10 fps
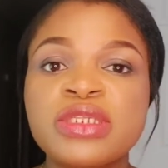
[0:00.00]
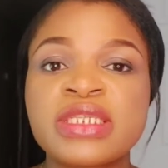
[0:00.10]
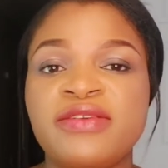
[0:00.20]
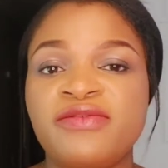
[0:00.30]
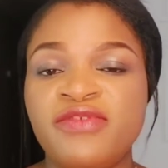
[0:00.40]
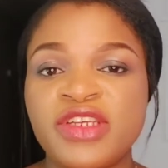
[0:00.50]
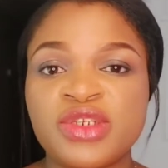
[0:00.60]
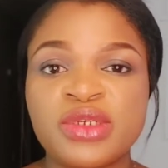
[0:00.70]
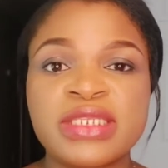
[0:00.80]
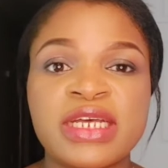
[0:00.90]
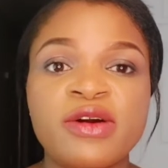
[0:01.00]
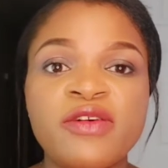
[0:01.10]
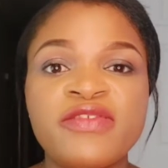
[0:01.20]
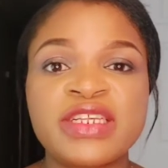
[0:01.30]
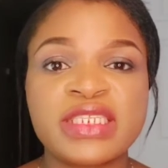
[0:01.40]
and features that
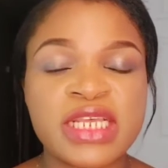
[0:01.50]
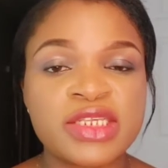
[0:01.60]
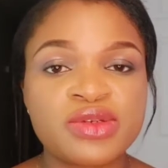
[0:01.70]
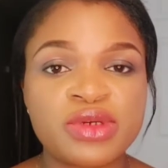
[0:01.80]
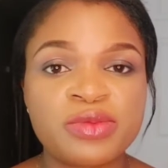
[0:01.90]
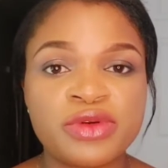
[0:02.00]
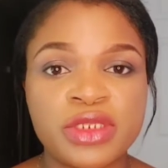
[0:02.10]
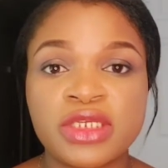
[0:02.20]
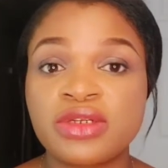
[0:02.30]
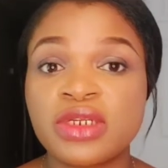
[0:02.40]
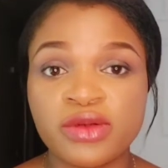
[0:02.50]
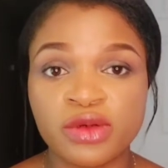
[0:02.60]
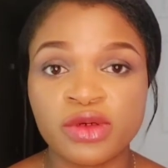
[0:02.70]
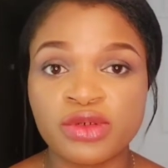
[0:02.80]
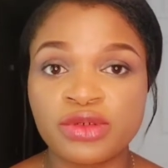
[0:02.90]
offers extra protection and
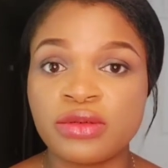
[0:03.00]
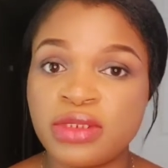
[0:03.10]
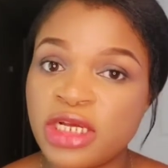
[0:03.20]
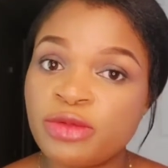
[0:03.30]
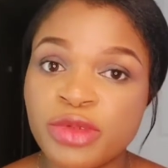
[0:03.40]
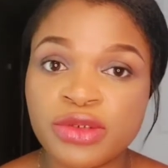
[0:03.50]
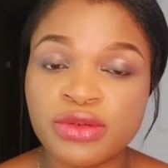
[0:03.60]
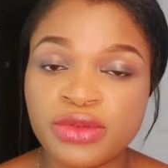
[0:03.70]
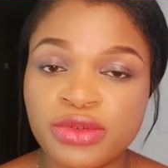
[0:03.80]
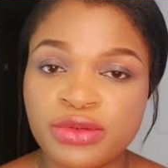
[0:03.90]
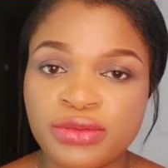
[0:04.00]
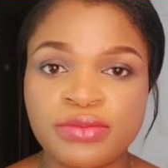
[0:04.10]
control, that would be good too.